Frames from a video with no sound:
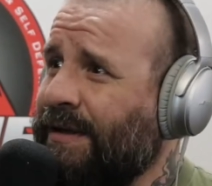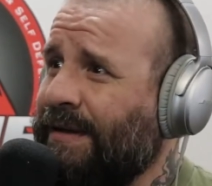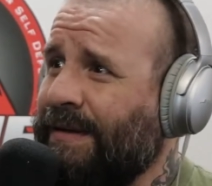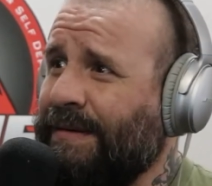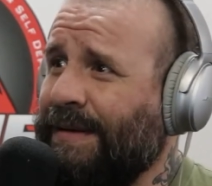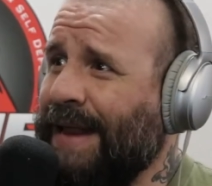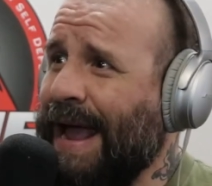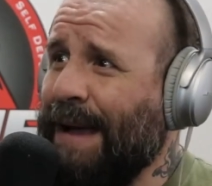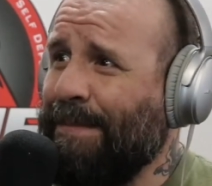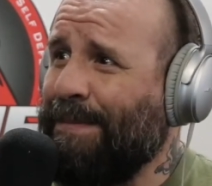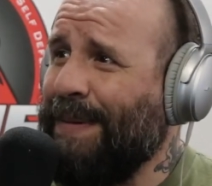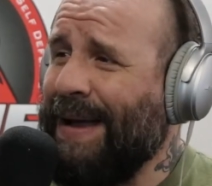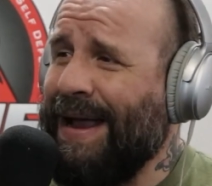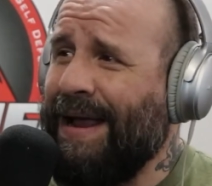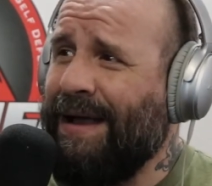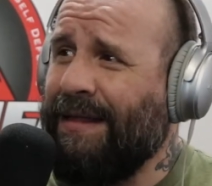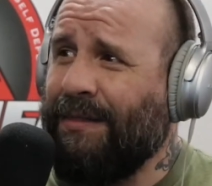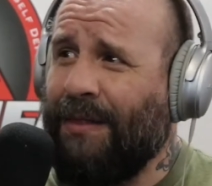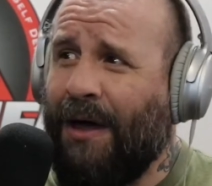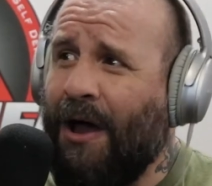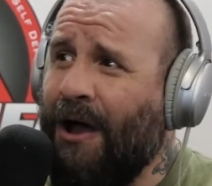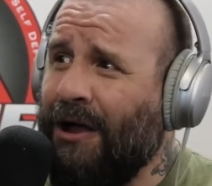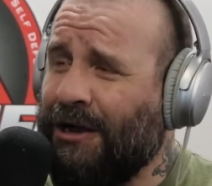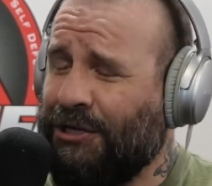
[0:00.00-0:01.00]
Not by a
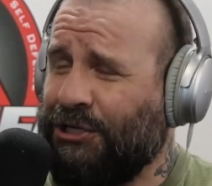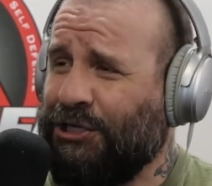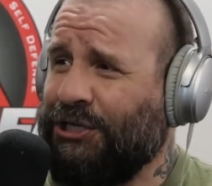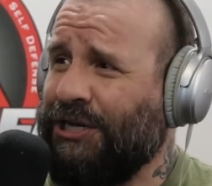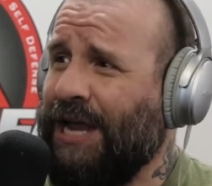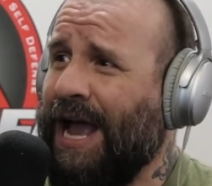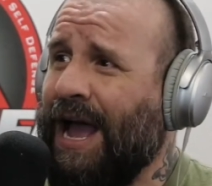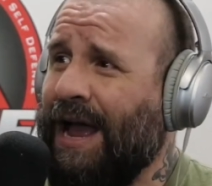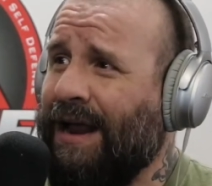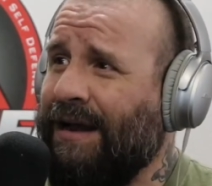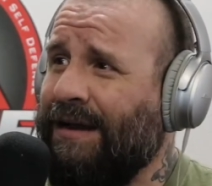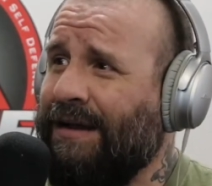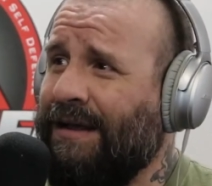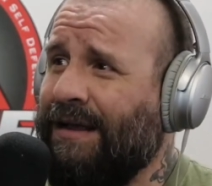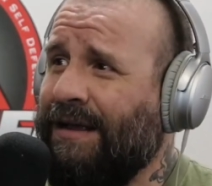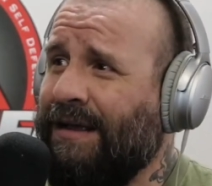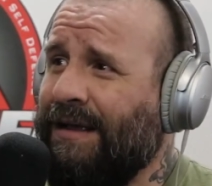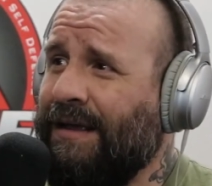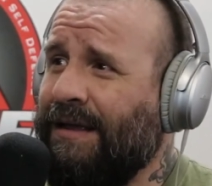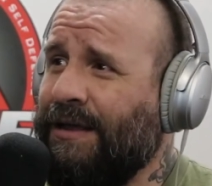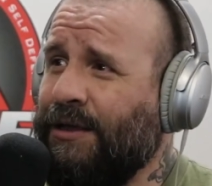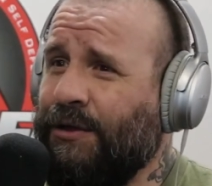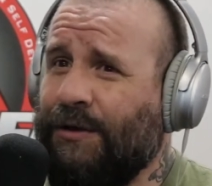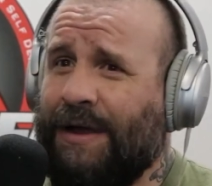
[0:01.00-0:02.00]
long shot.
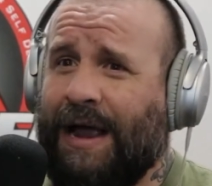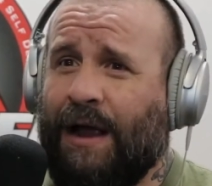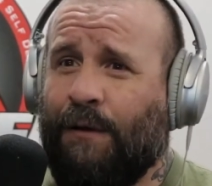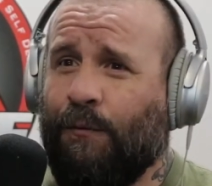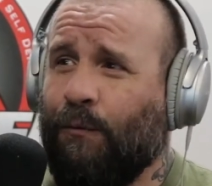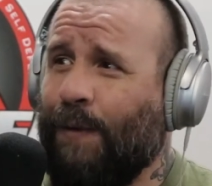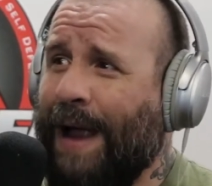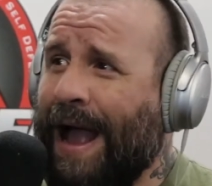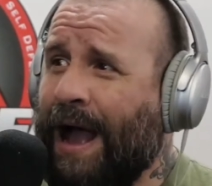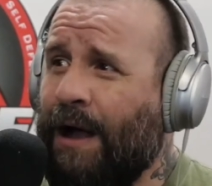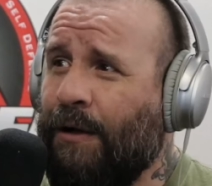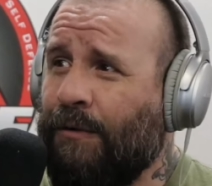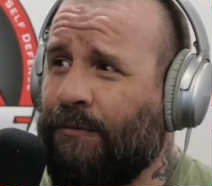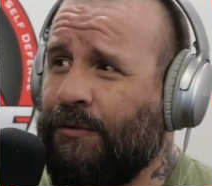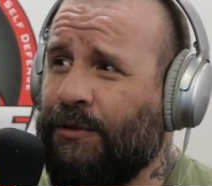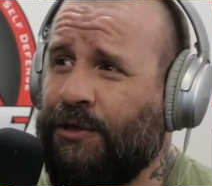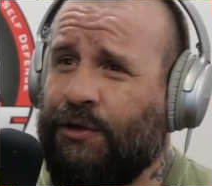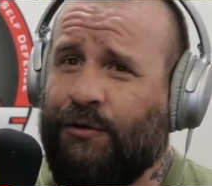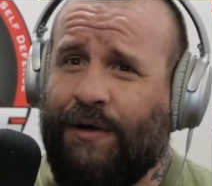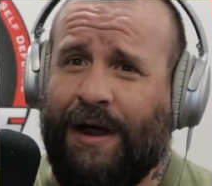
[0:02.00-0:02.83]
You got rounds,